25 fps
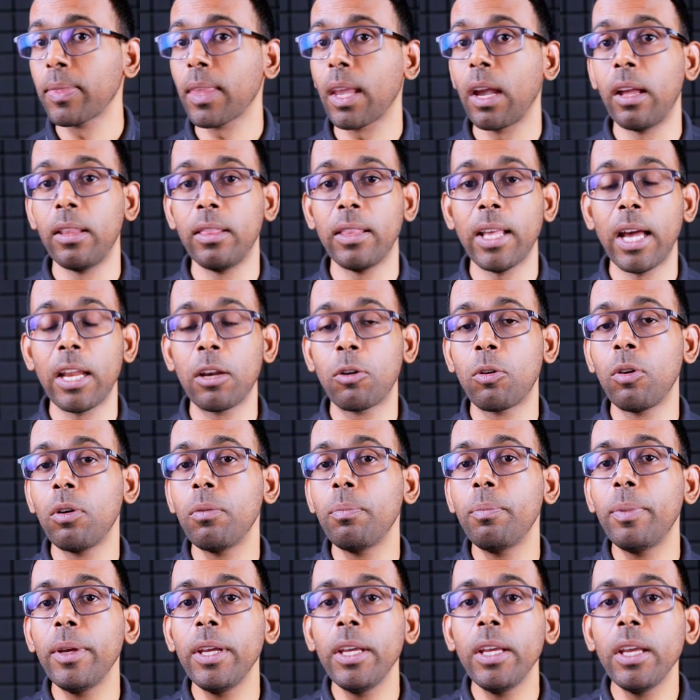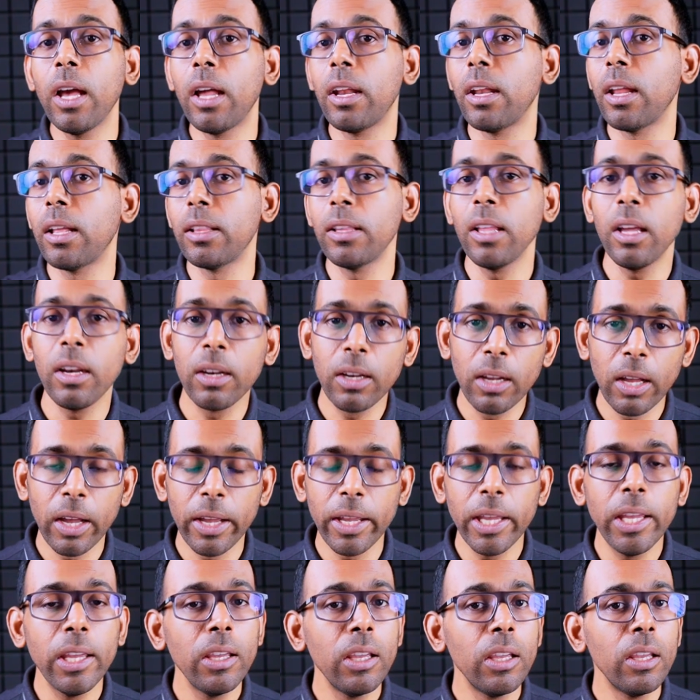And there could be another
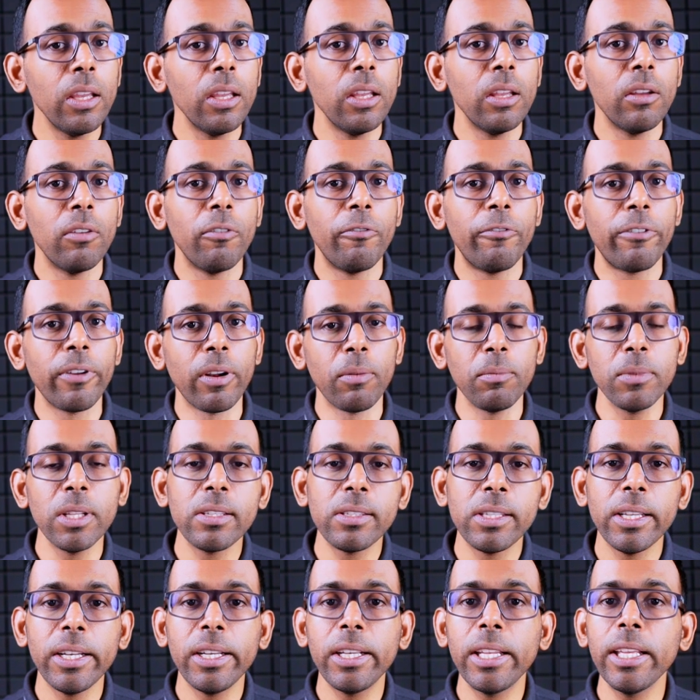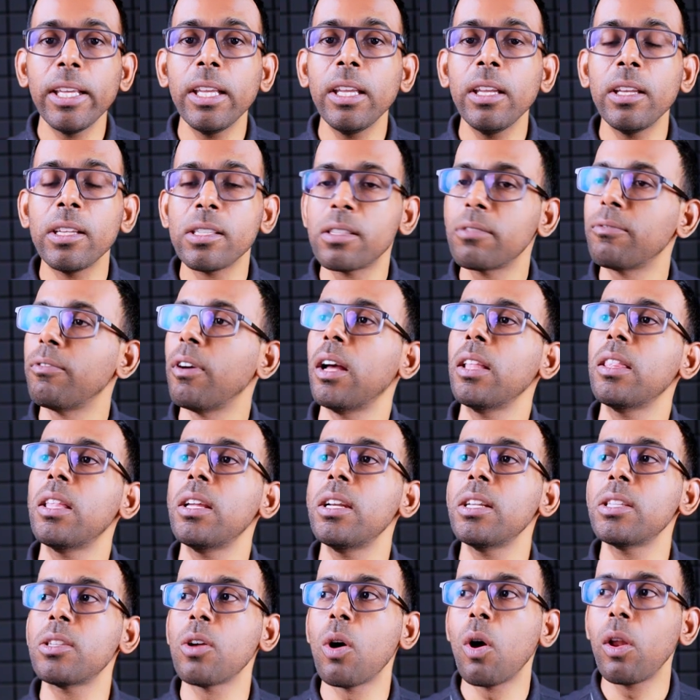guy from the city, his father
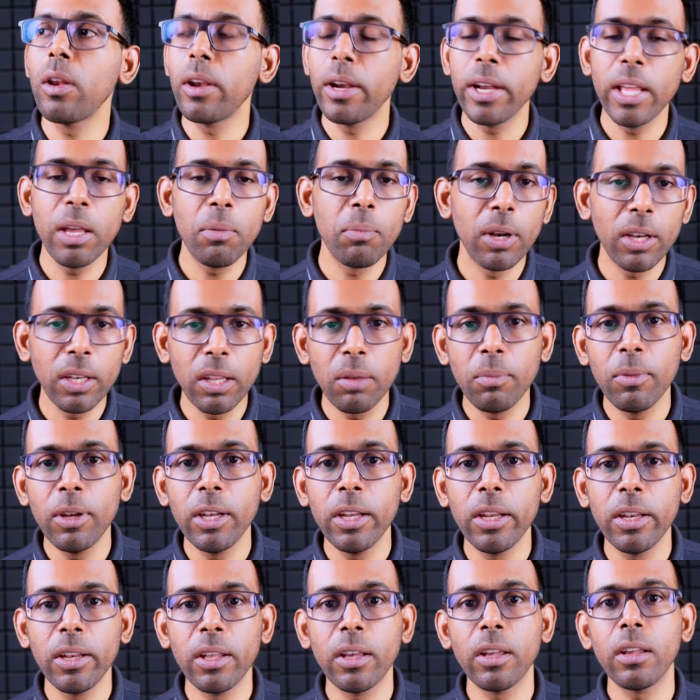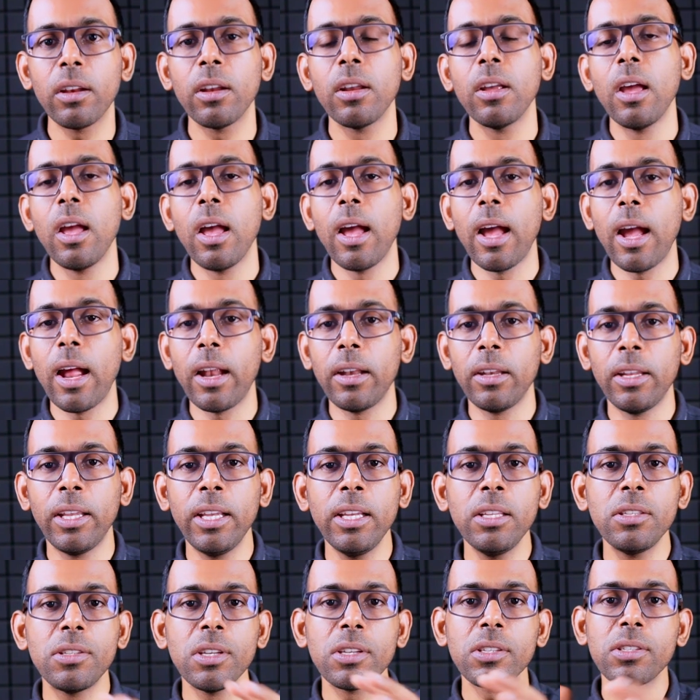is already a multimillionaire, and
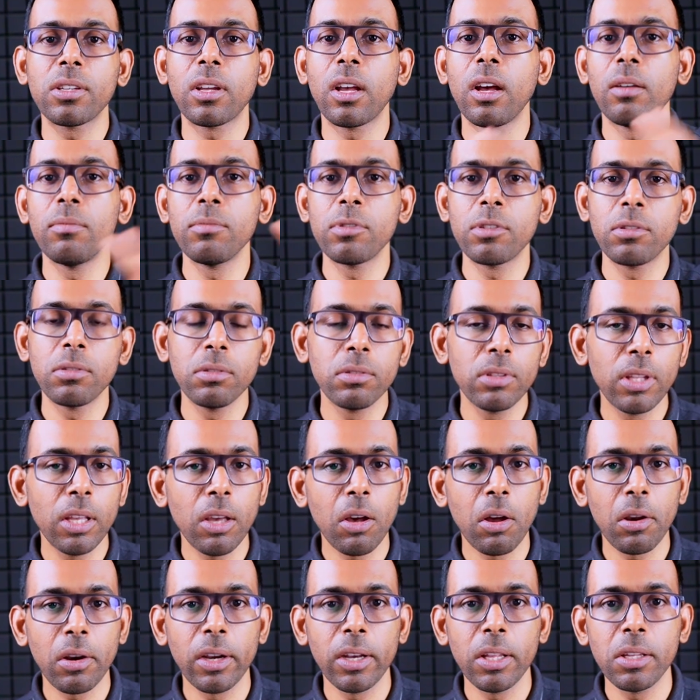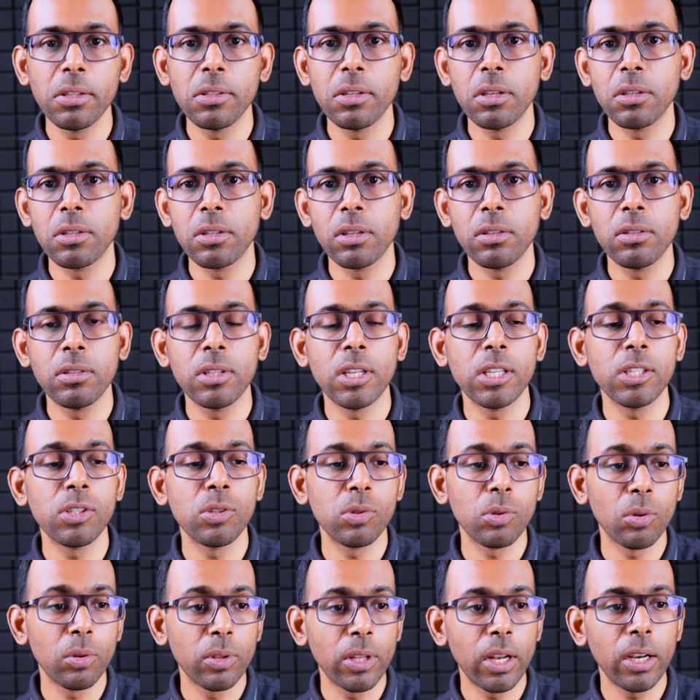he just comes to the organization just
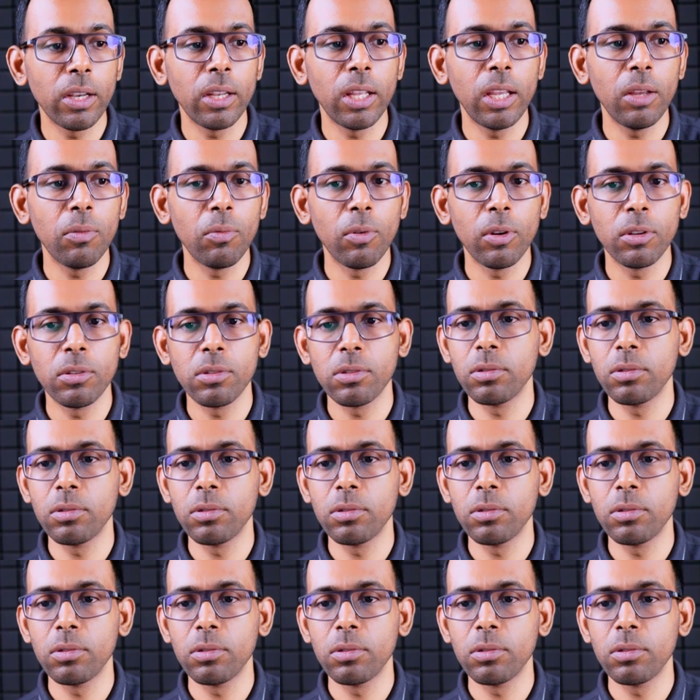so that he wants